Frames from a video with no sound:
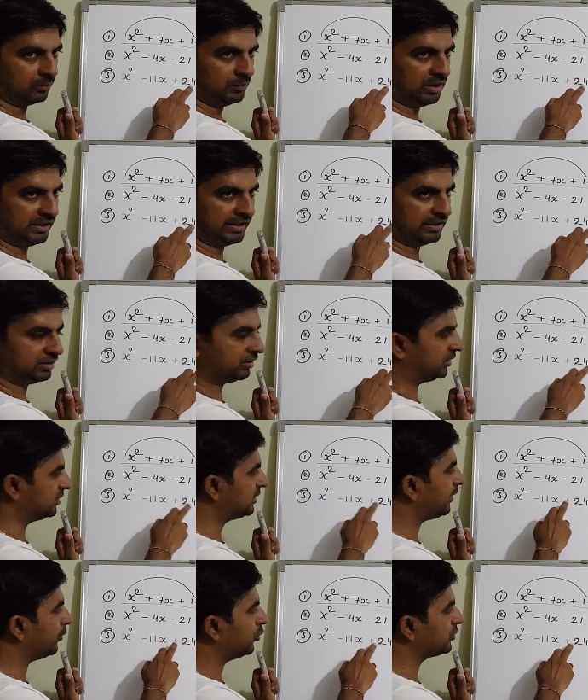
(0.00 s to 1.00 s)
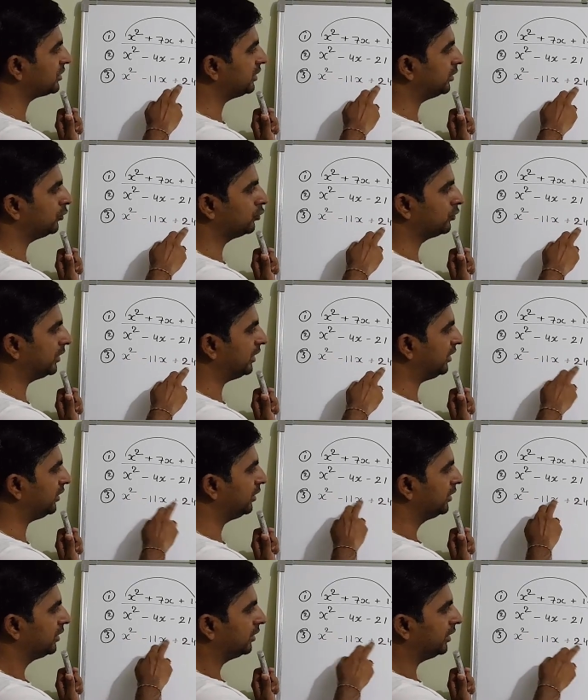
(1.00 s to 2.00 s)
But 8 3s are positive,
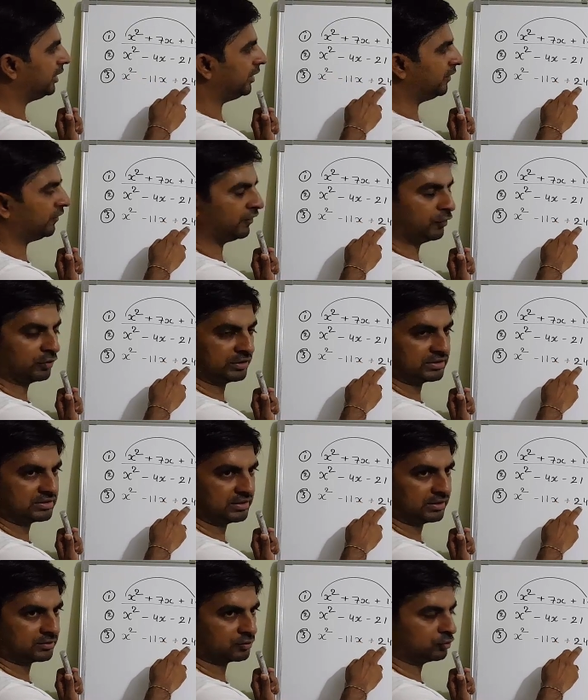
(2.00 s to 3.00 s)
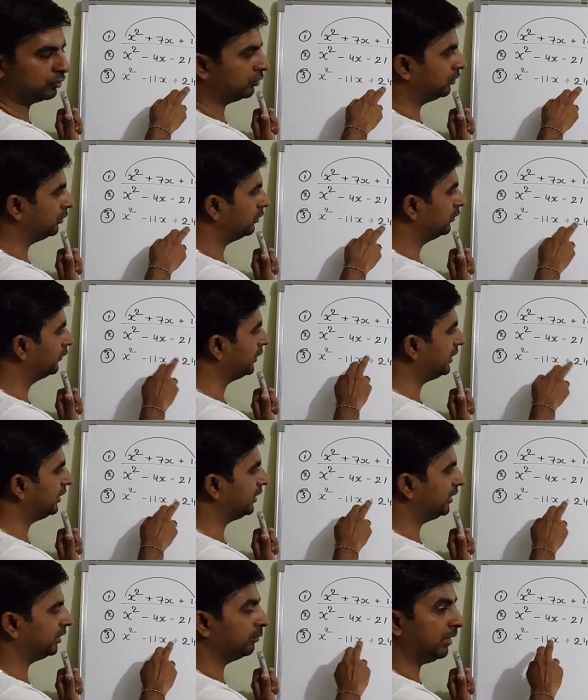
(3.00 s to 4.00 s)
24 is there. So we
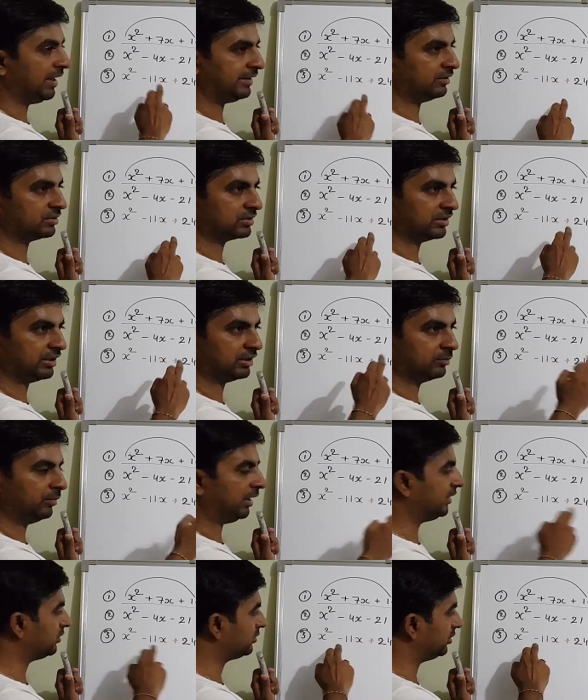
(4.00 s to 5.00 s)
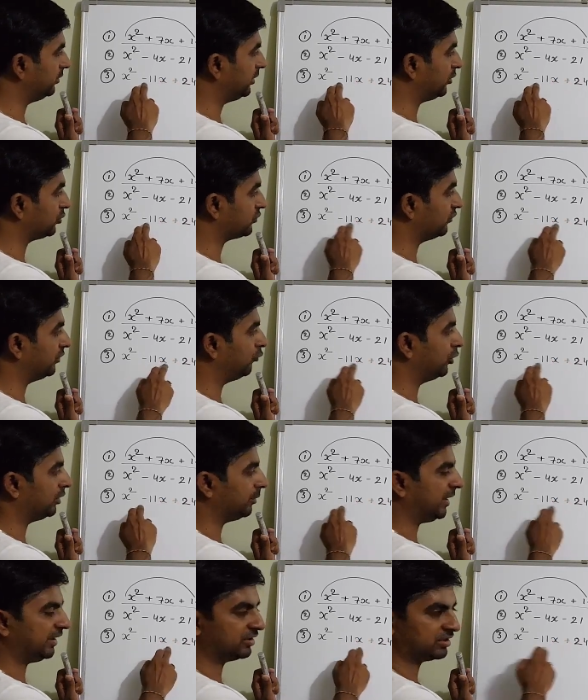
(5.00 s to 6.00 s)
need minus 8, minus 3 because we
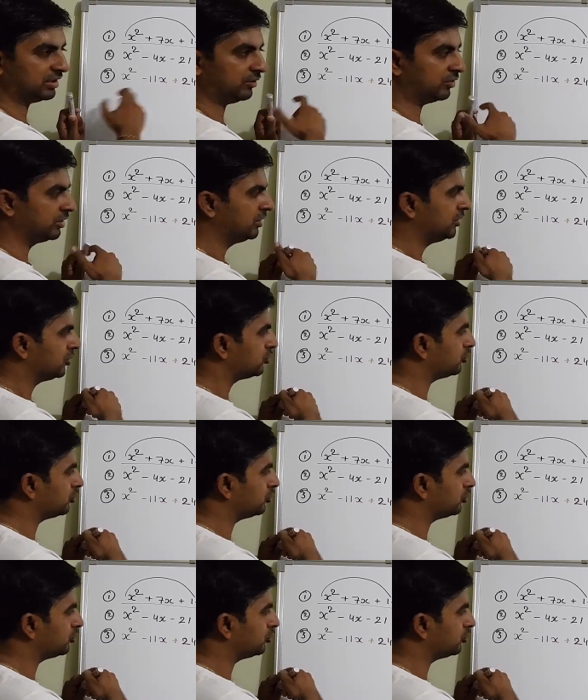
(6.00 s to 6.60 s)
want minus 11.